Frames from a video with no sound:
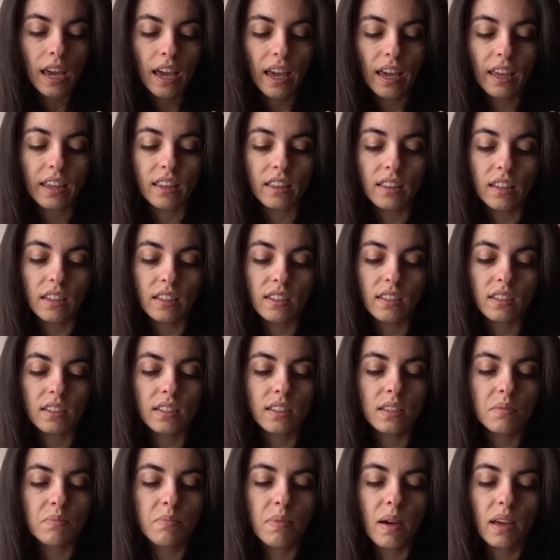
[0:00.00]
and this is
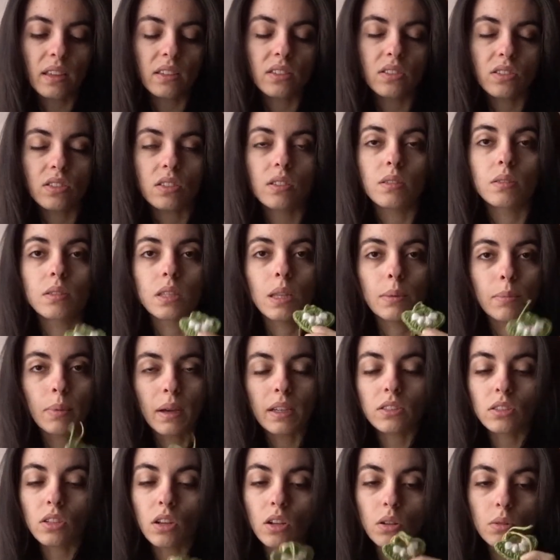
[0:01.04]
the
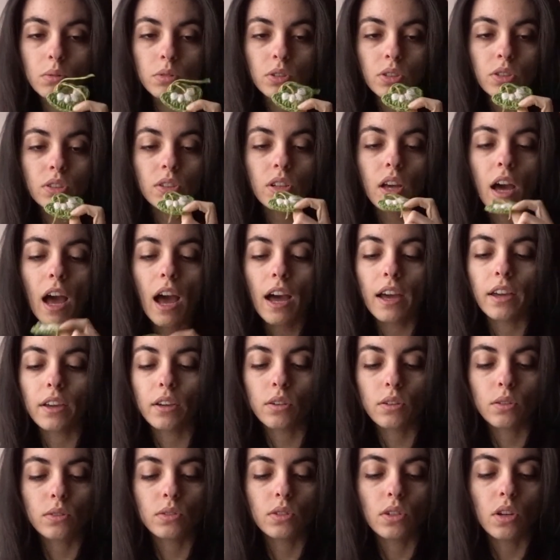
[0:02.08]
best solution I
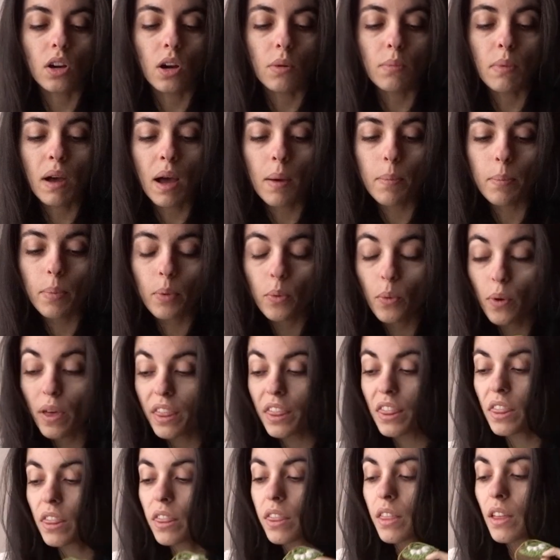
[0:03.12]
could come up
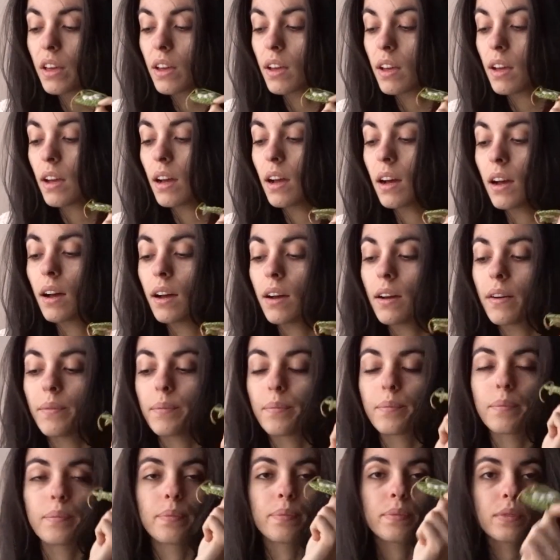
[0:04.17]
with
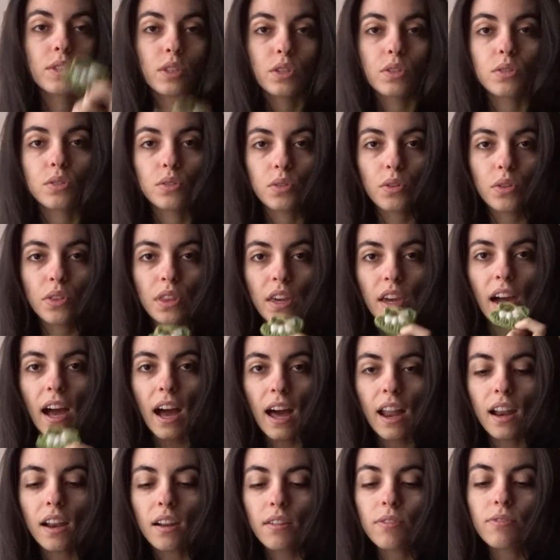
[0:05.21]
to do the
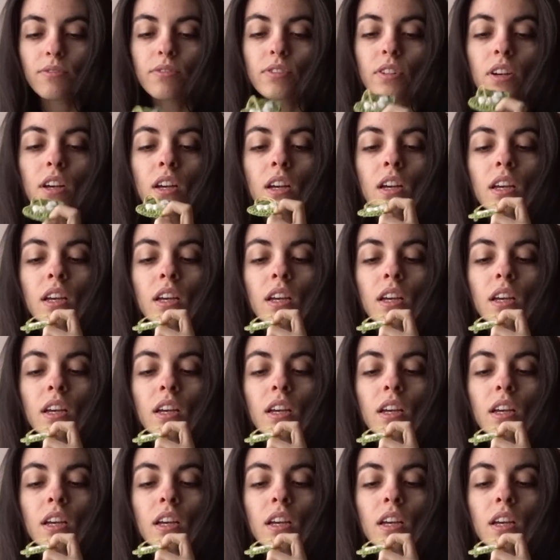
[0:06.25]
half